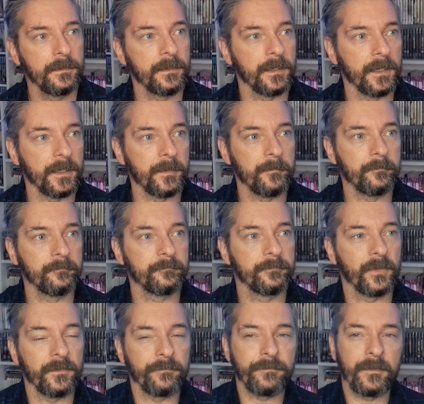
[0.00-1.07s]

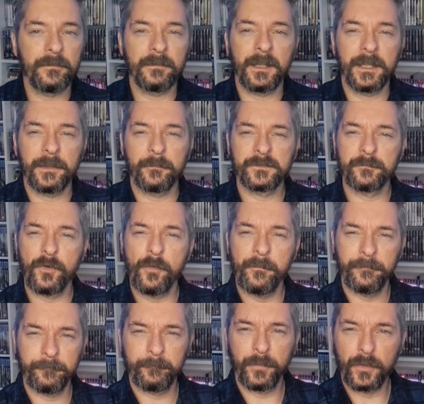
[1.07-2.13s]
But it felt like there was more
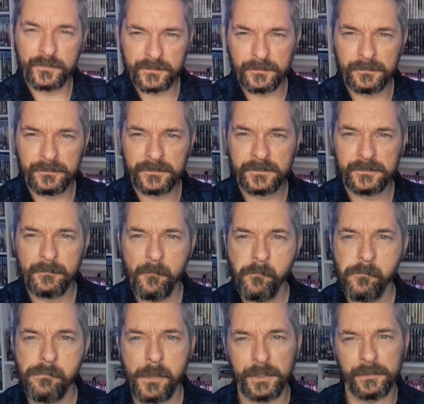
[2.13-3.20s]
puzzles.
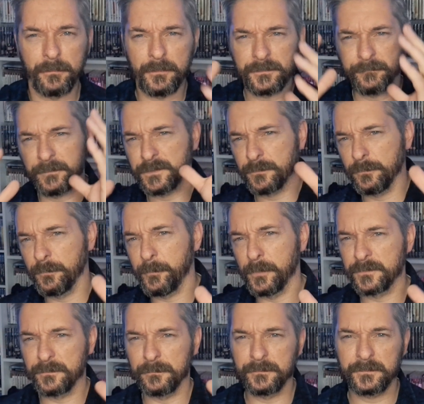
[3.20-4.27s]
There's visual
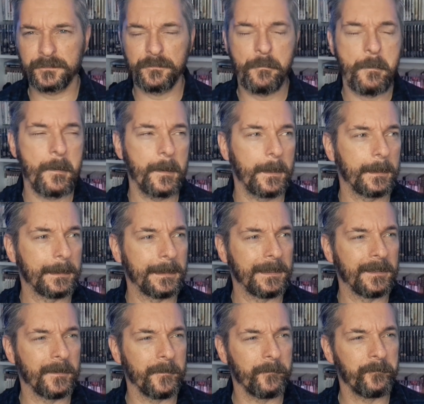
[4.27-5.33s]
puzzles.
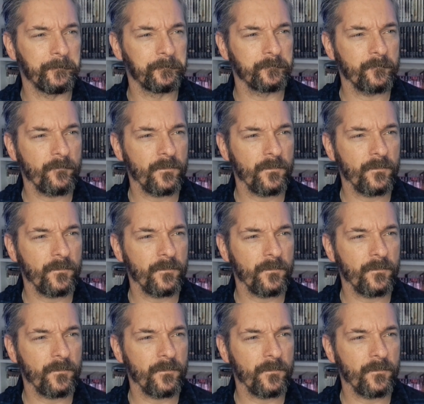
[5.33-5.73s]
And